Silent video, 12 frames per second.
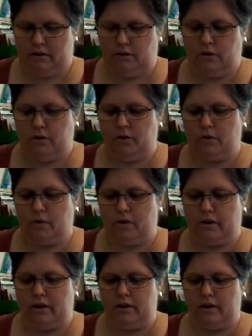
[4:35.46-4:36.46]
New
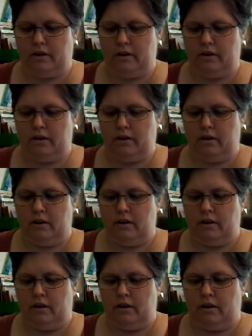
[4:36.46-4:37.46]
York,
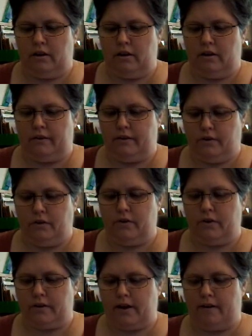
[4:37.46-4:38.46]
the New
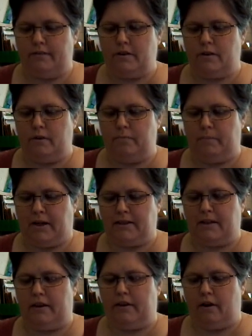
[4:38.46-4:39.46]
York Times
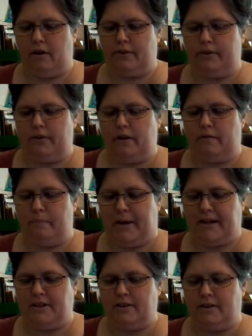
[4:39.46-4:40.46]
bestselling author of
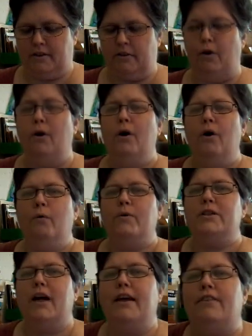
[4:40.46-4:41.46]
Patient Zero,
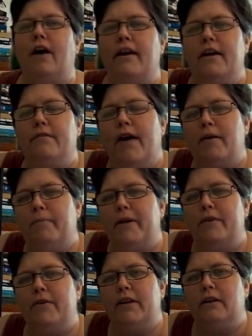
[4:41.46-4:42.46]
which I thought I read, but
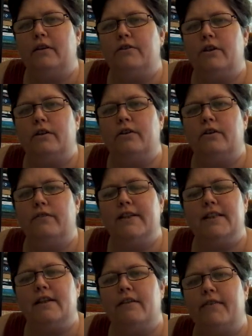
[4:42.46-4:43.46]
I went and looked on
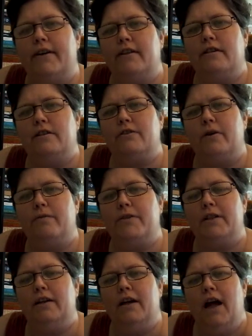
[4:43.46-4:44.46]
Goodreads and I read the
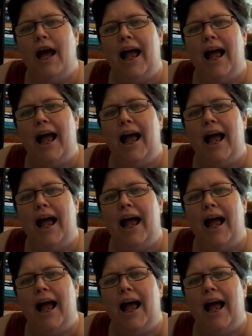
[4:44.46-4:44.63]
description,